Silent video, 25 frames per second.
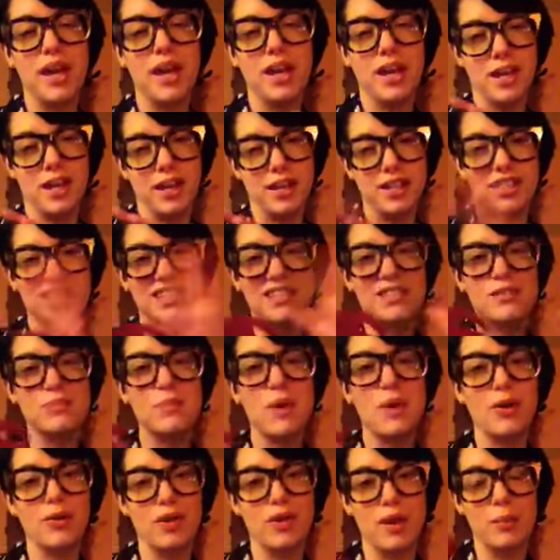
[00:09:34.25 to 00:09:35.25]
and I can
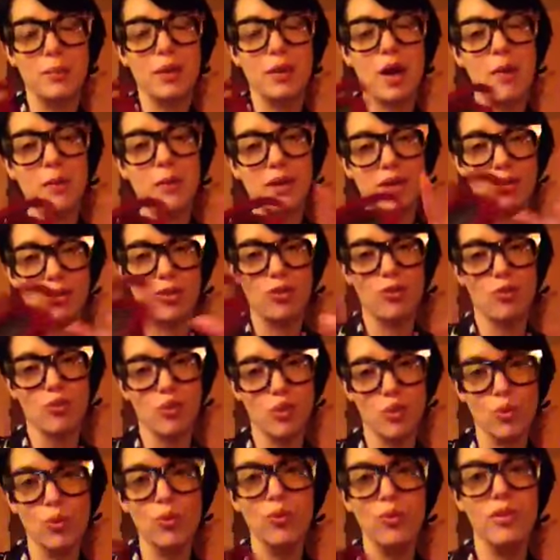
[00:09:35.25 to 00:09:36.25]
smell them coming
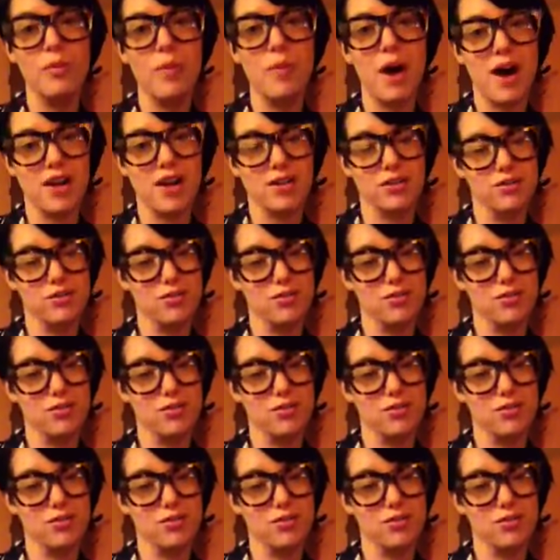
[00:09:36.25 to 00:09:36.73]
through the box.